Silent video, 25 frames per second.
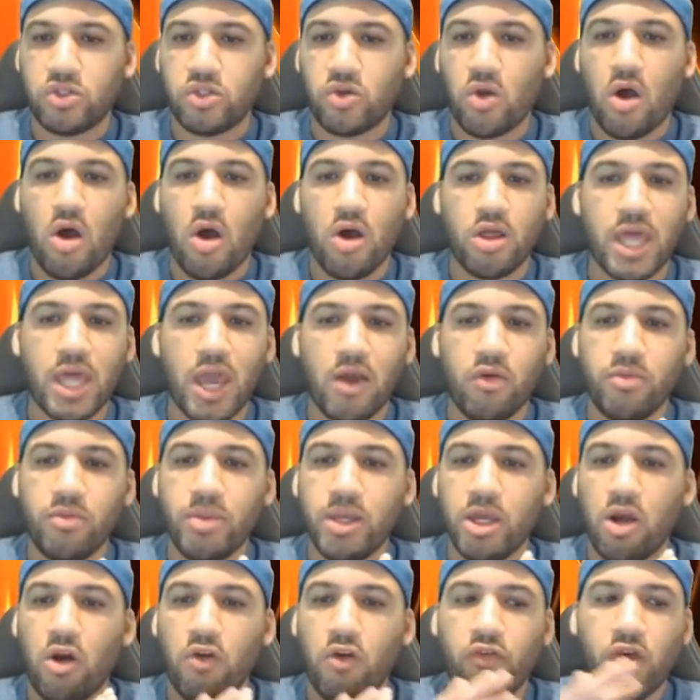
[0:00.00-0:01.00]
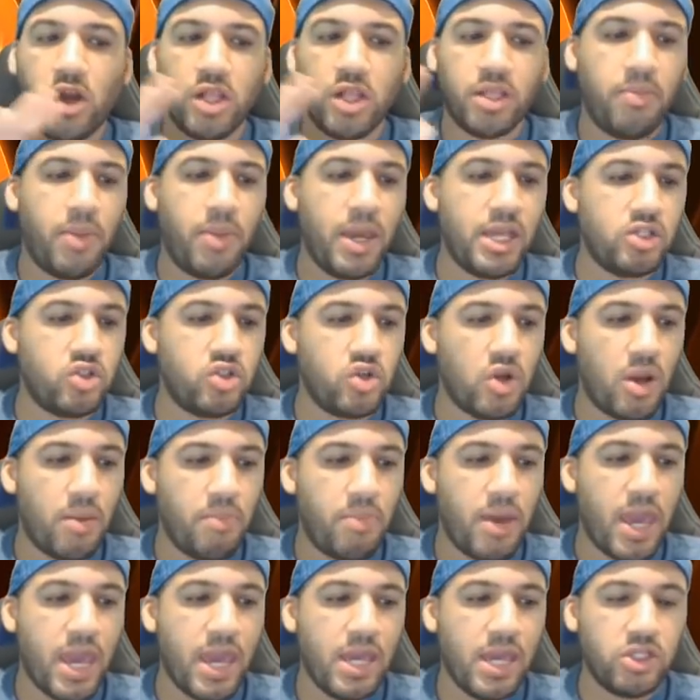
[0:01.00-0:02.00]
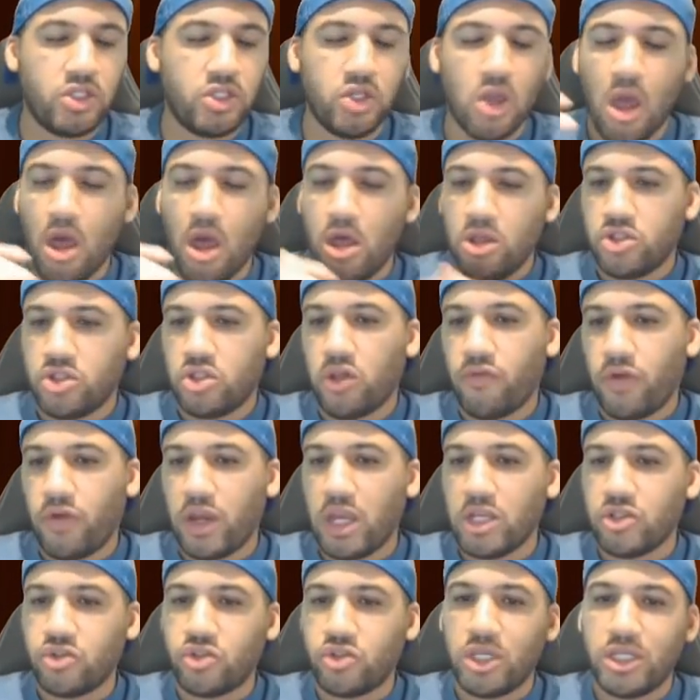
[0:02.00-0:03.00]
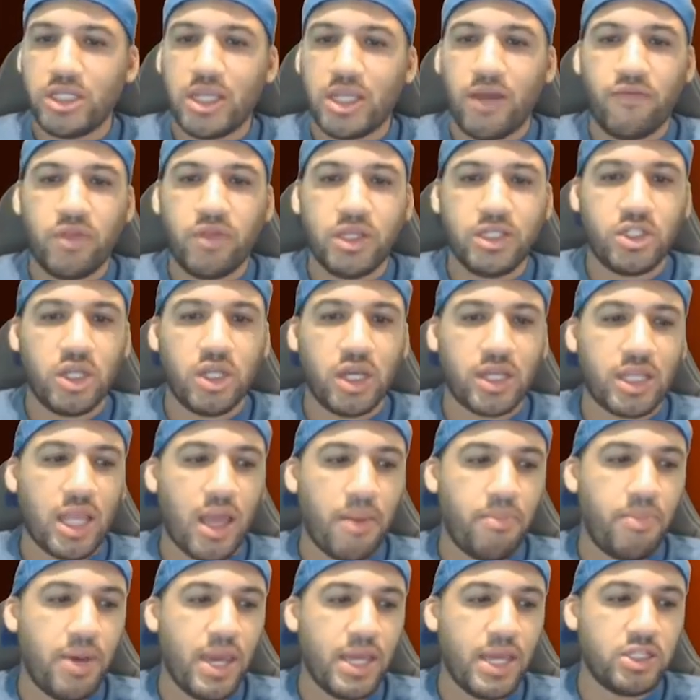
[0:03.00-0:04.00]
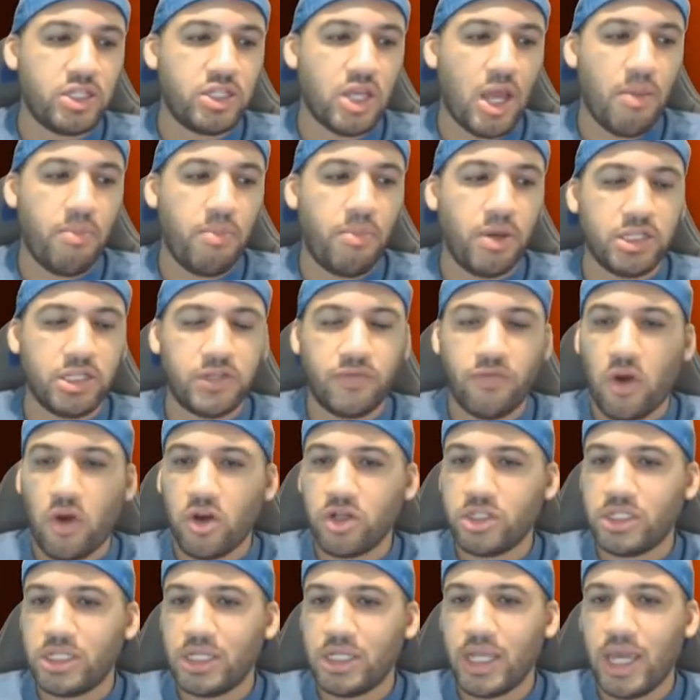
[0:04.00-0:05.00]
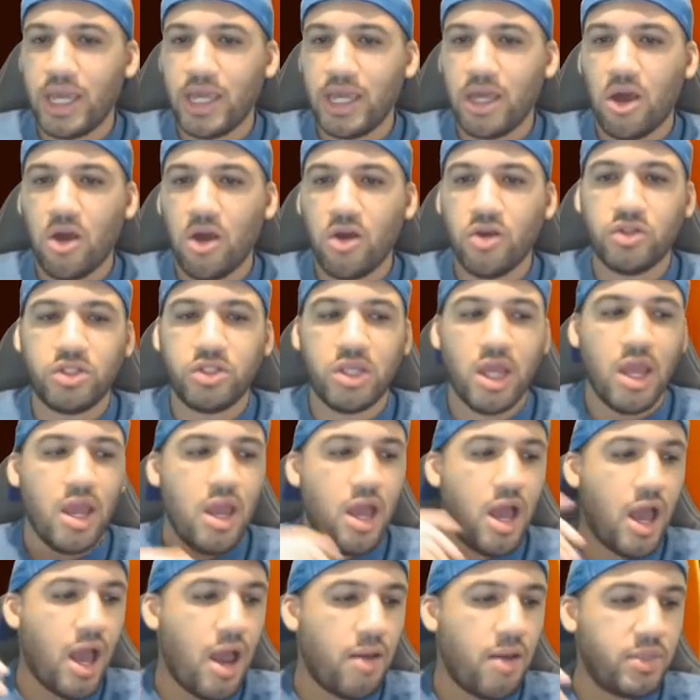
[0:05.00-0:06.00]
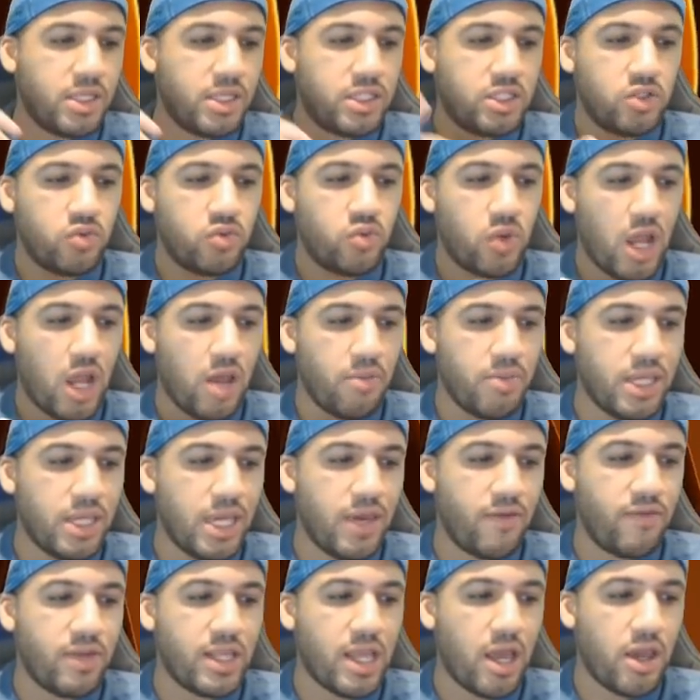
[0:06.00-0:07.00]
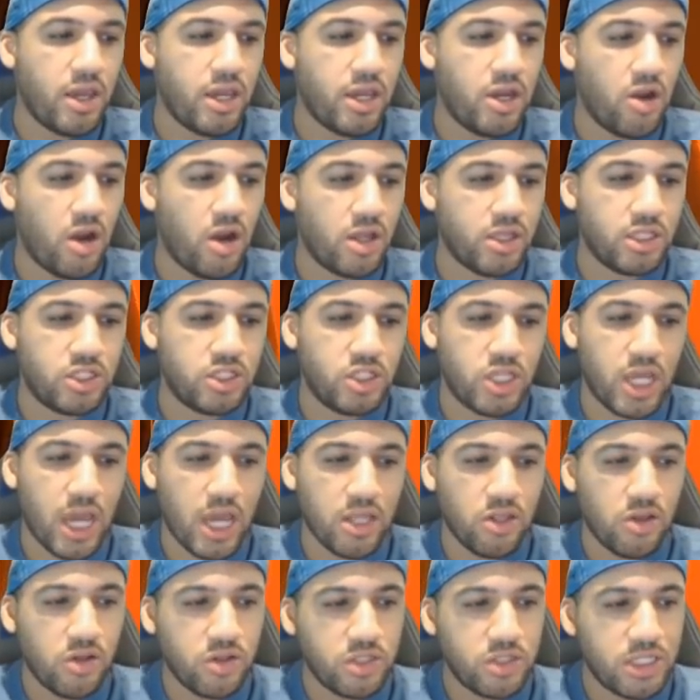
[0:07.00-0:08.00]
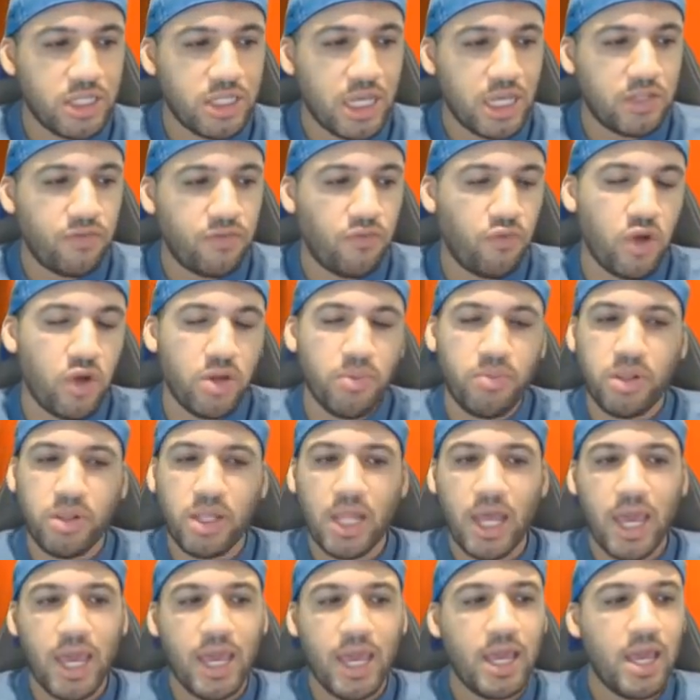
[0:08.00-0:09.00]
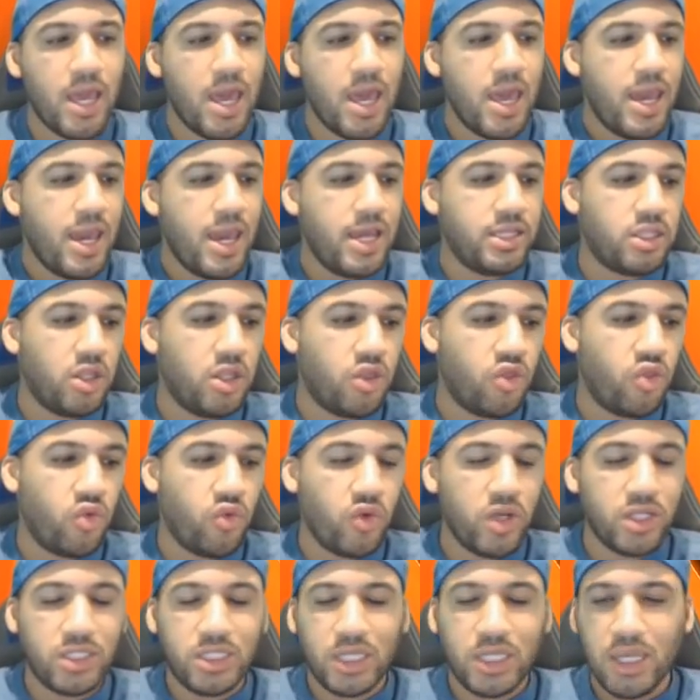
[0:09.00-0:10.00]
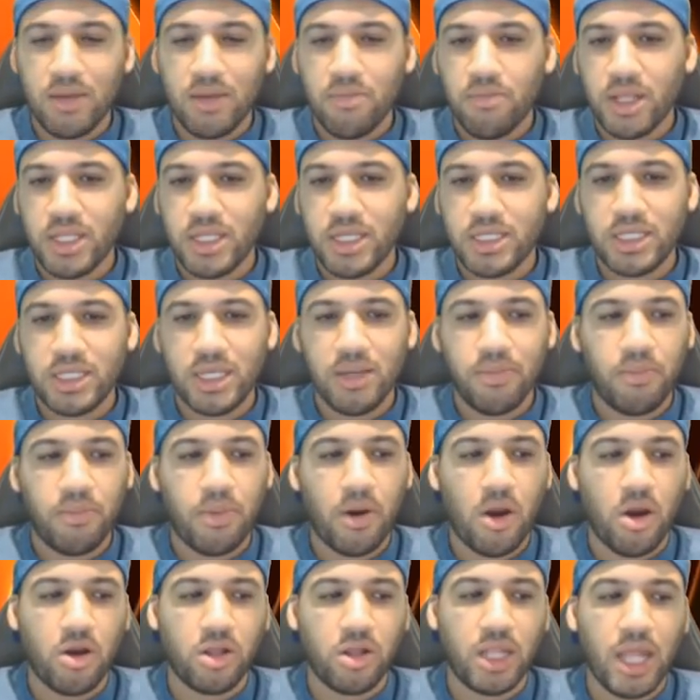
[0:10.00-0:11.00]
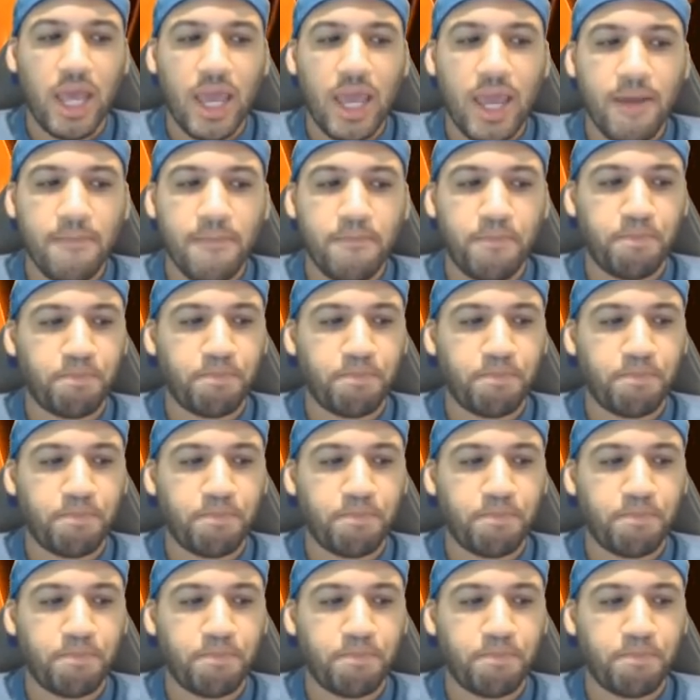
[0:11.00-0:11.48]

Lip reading: So all that will be over on the Patreon page. So if you're interested, definitely check that page out. But as far as today goes, this is what I'll be giving out here on the channel. Today's free play is a 3-team money team parlay.